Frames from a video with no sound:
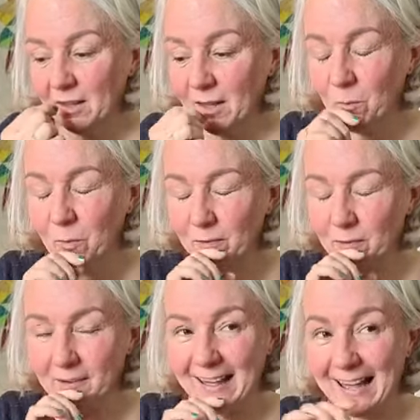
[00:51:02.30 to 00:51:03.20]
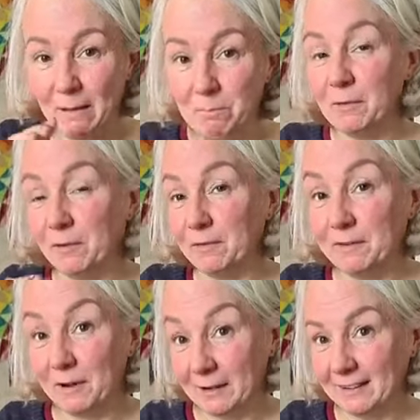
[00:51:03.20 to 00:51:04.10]
it wasn't
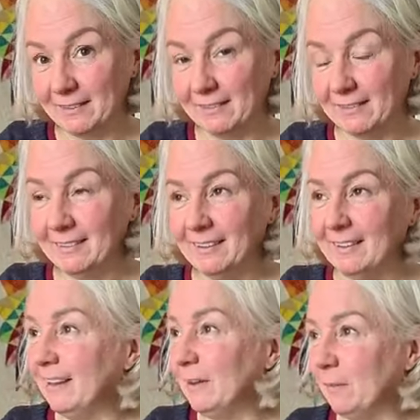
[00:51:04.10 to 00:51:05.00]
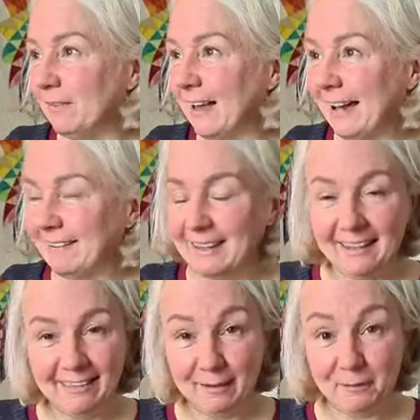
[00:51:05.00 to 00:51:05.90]
atmospherics, it was
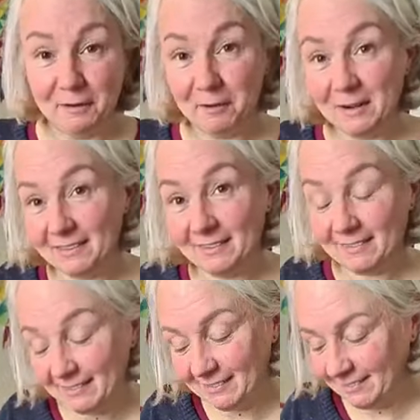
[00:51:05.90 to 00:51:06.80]
Atkins ferrets.